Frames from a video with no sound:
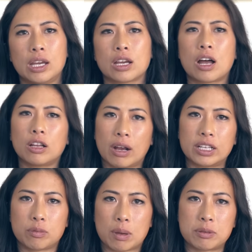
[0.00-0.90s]
Caller
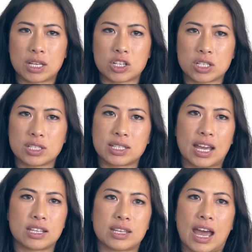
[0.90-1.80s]
ID Reputation
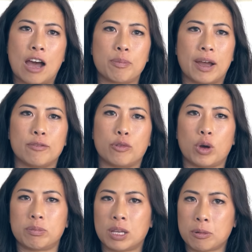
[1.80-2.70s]
scans outbound
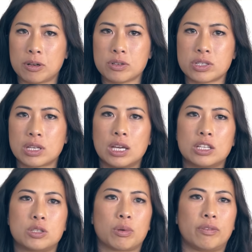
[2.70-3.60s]
VoIP numbers
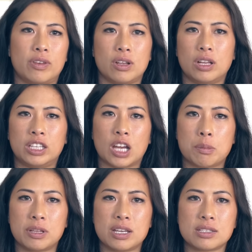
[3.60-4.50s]
to reveal
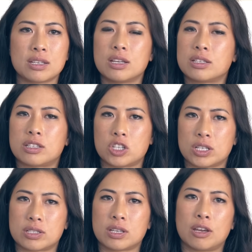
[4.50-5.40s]
anomalies such
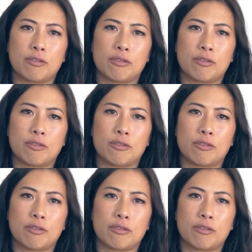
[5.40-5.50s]
as